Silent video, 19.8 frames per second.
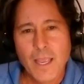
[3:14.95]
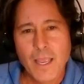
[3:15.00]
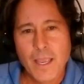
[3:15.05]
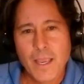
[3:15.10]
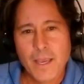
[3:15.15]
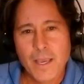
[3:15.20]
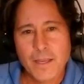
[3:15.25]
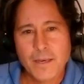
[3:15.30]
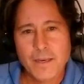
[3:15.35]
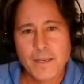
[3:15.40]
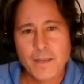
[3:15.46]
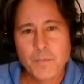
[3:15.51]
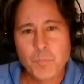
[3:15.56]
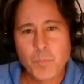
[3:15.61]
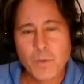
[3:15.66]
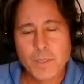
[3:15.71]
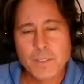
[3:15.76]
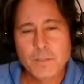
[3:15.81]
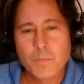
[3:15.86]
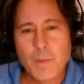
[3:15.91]
And it
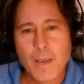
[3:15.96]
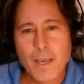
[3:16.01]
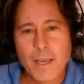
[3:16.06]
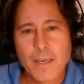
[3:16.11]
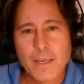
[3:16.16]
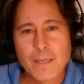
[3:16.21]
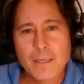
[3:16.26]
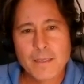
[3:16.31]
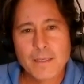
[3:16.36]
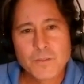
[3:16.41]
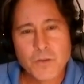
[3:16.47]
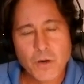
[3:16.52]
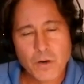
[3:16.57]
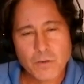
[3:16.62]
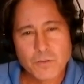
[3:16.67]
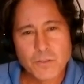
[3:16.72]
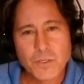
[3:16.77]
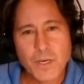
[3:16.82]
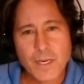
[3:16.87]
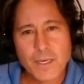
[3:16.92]
brings back
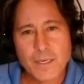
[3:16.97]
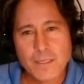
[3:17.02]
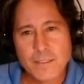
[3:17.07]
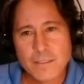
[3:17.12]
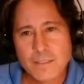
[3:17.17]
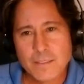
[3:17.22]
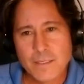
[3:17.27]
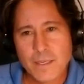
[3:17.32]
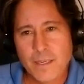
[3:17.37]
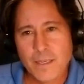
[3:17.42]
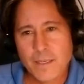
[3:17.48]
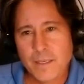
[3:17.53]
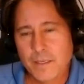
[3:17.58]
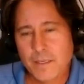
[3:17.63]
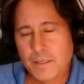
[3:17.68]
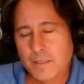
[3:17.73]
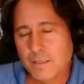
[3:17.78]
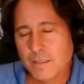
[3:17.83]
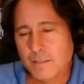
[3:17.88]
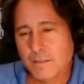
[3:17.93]
Charles Jenkins,
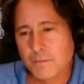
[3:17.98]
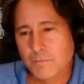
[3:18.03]
a